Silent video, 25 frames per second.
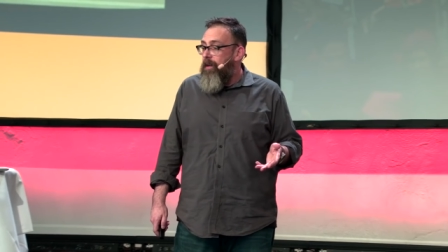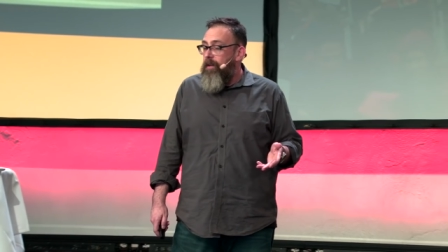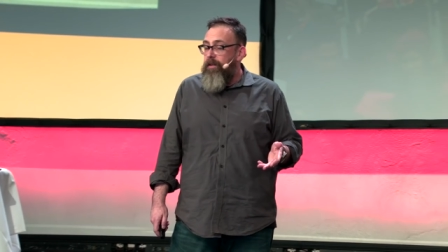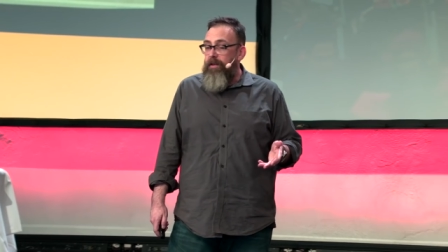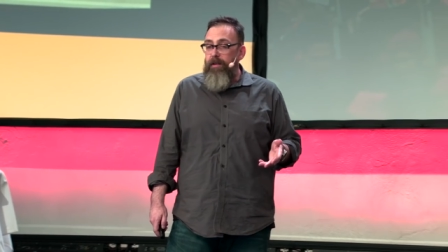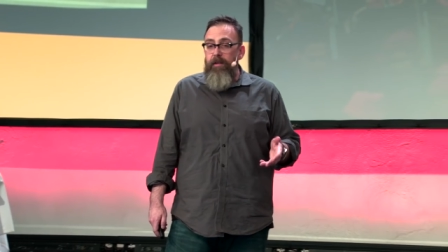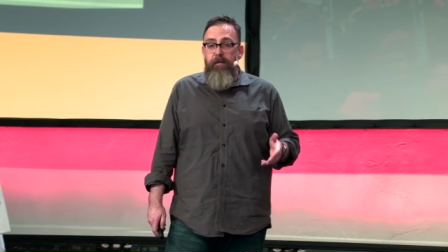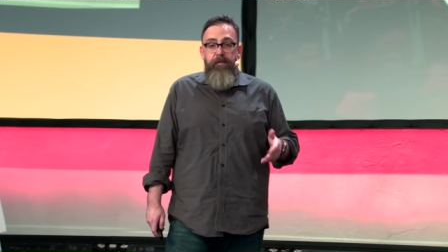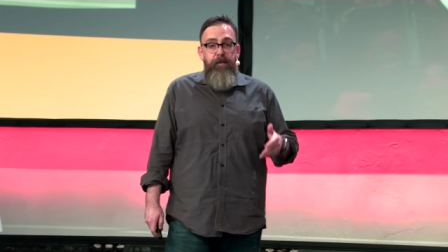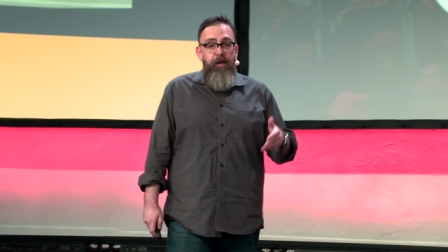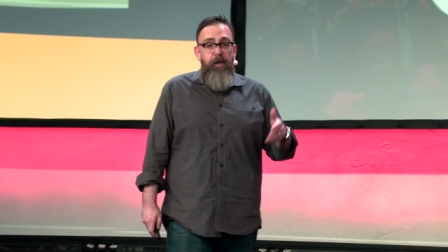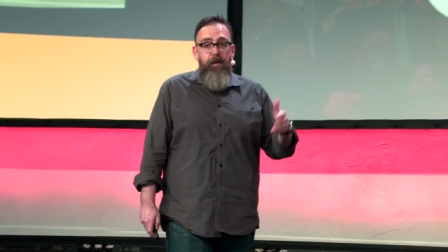
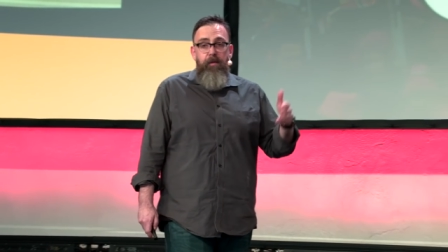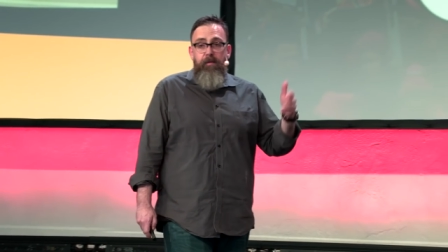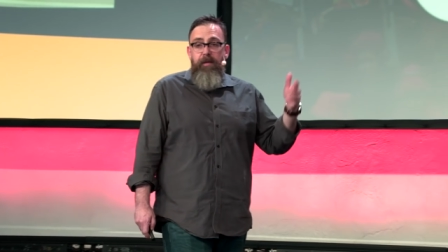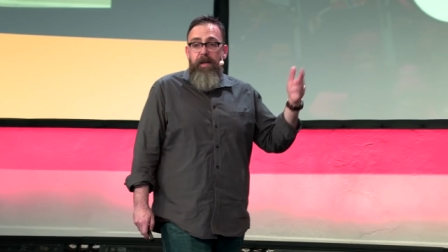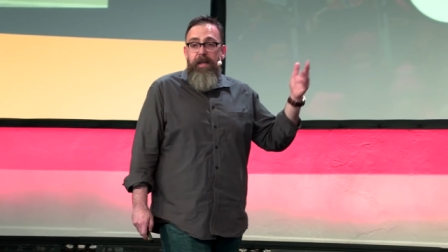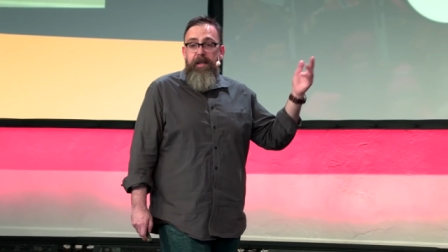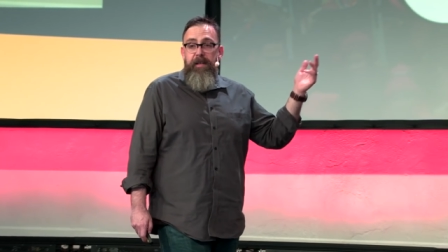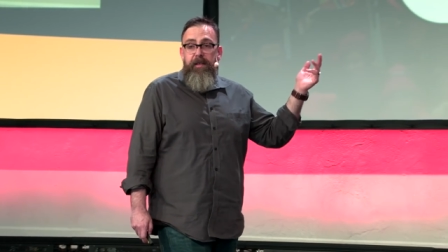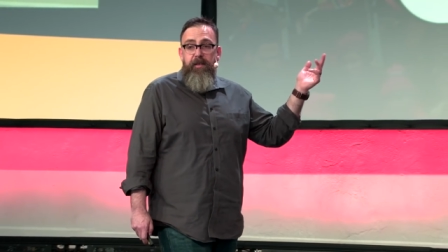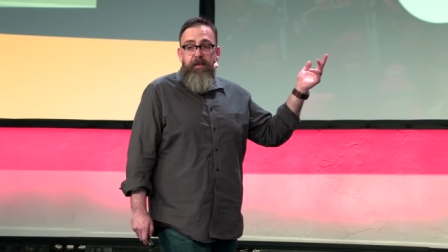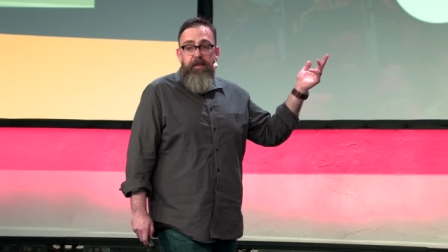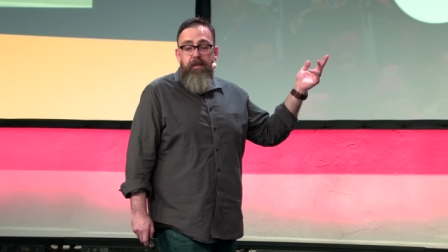you've
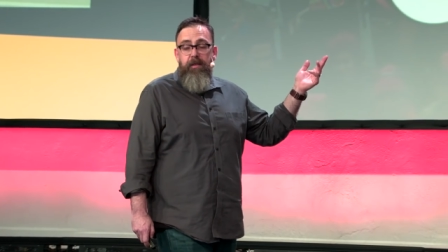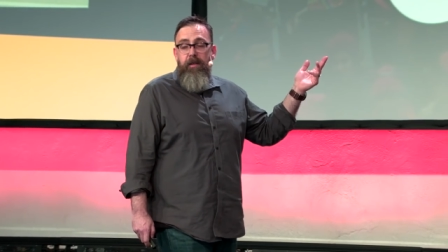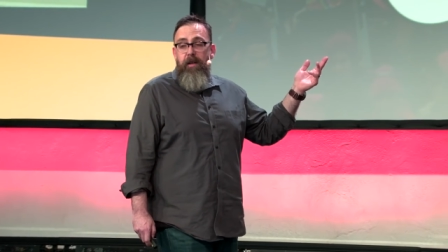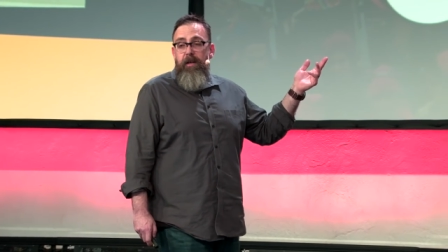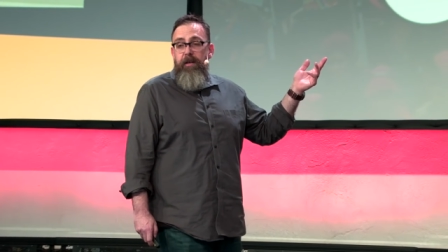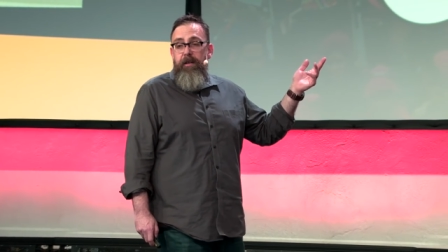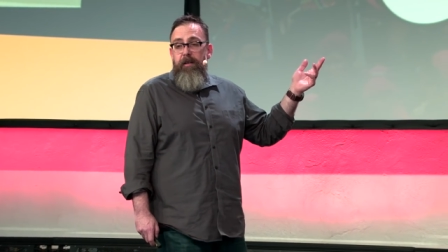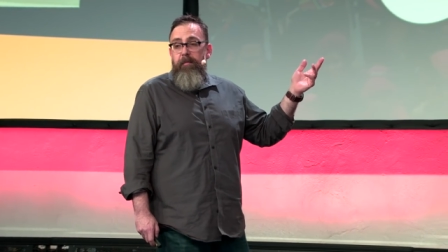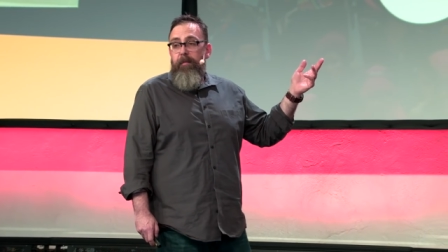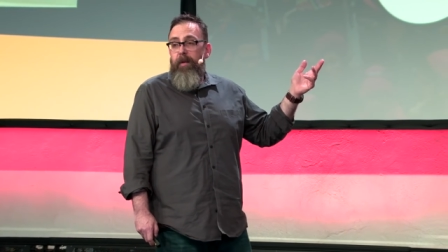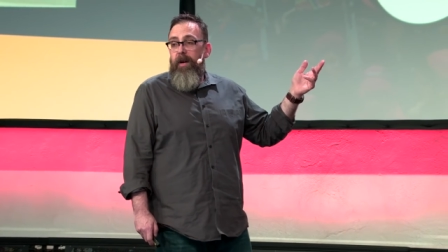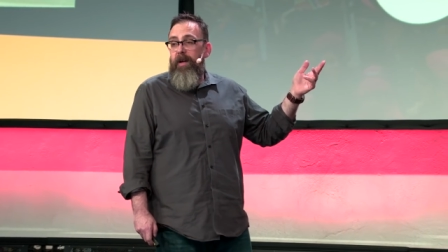already
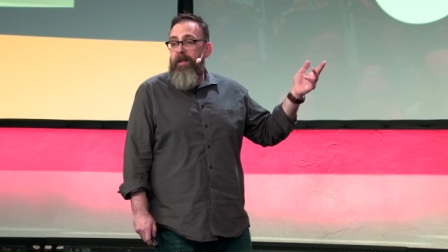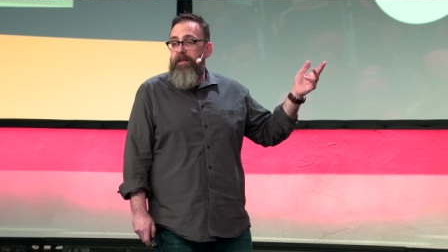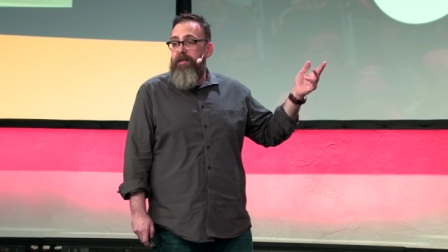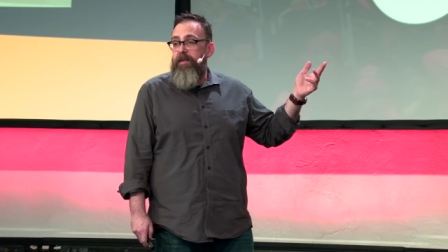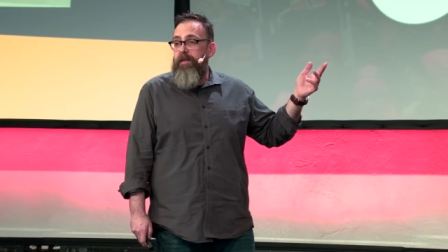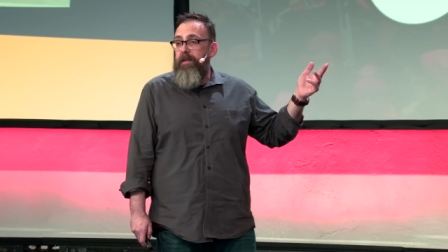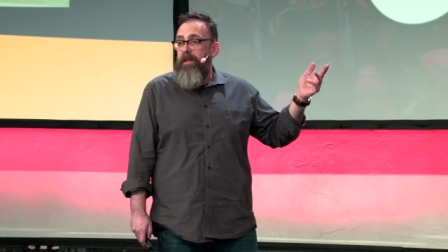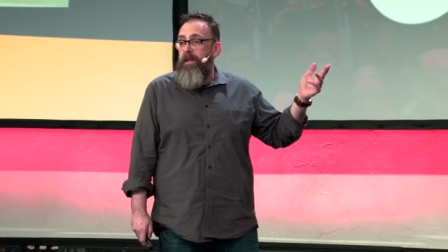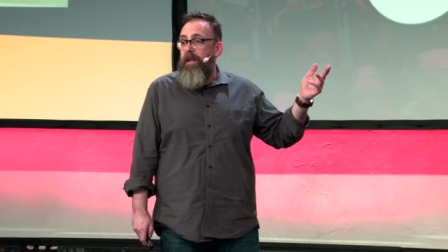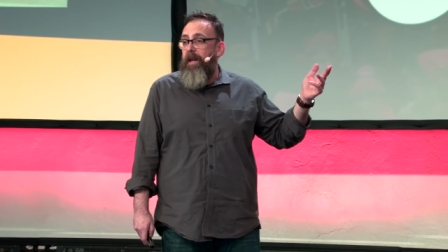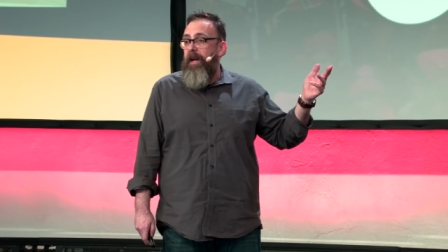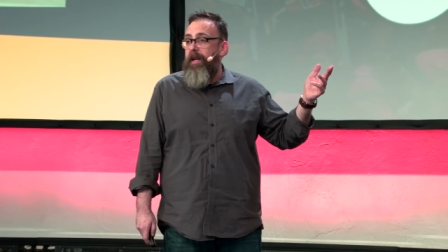started
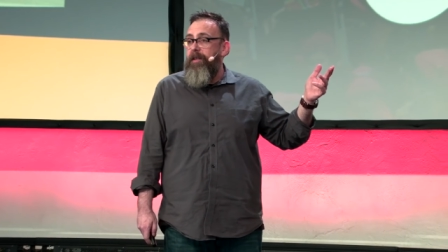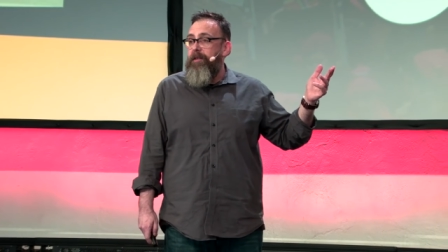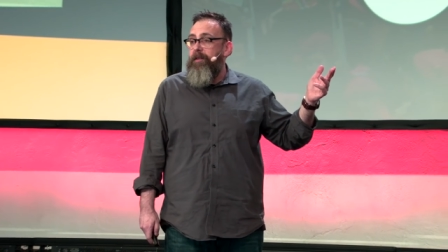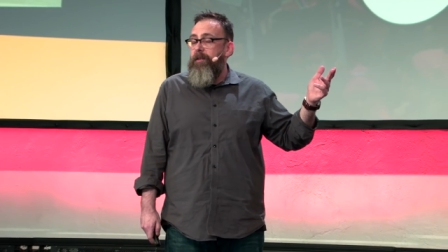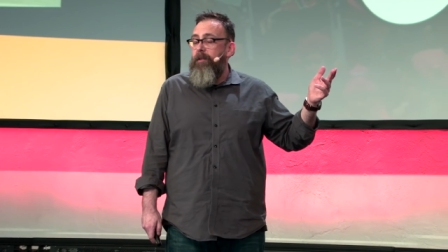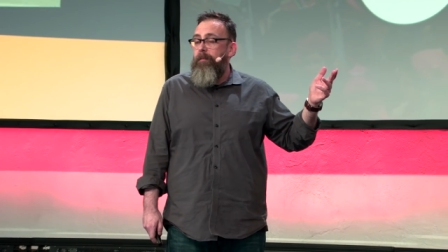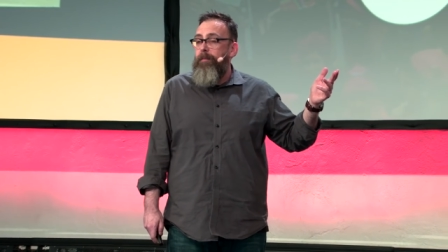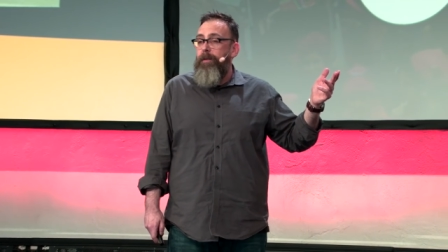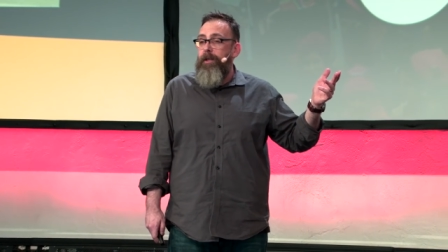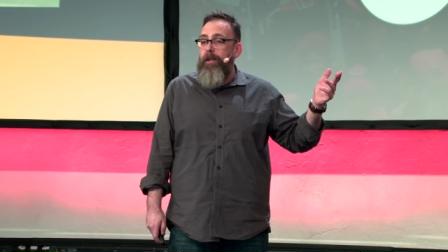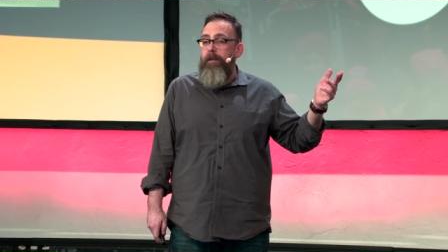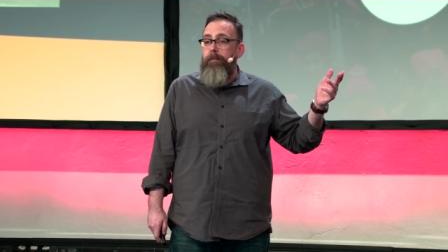
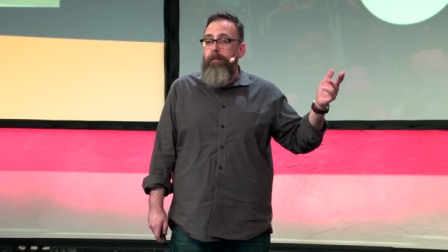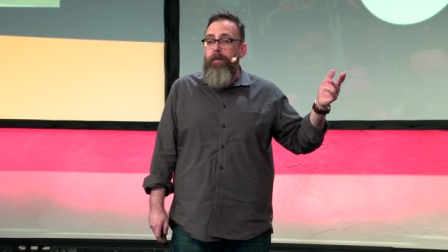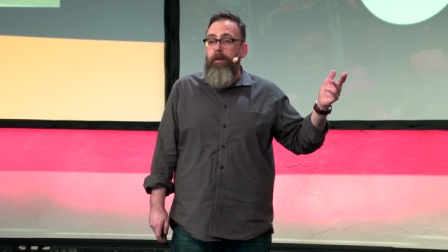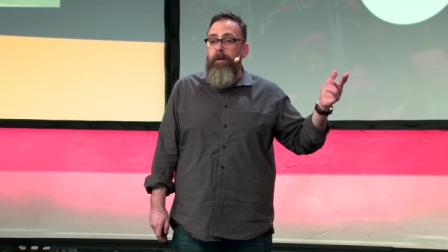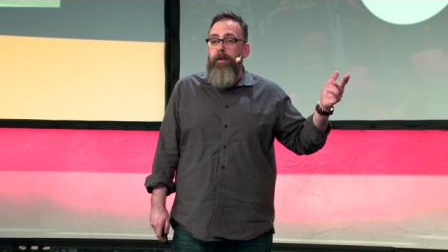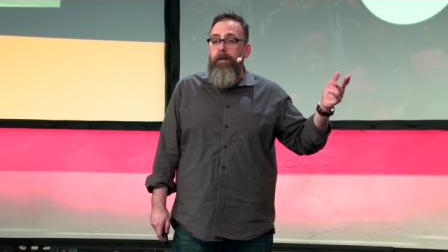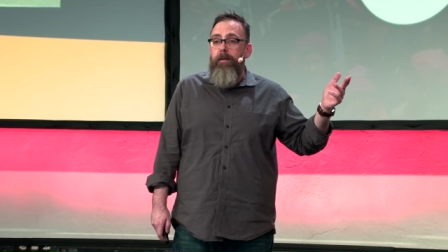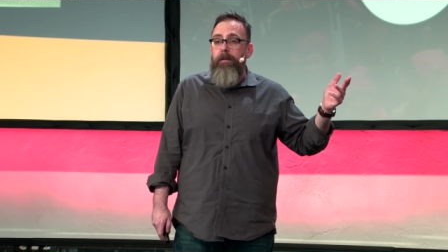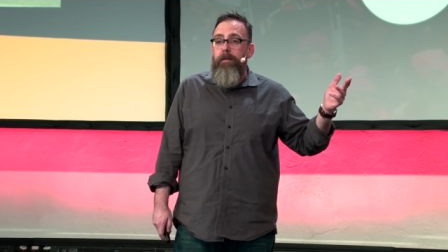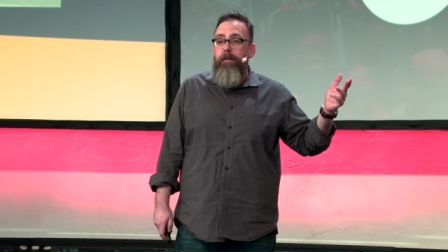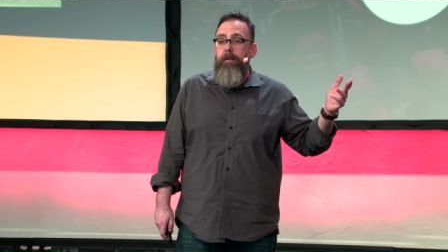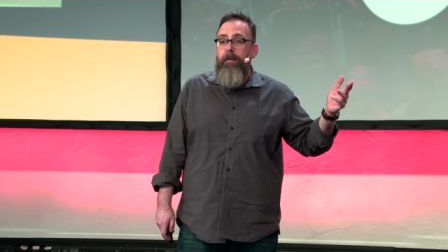marginalizing
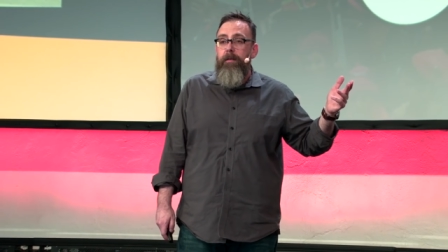people.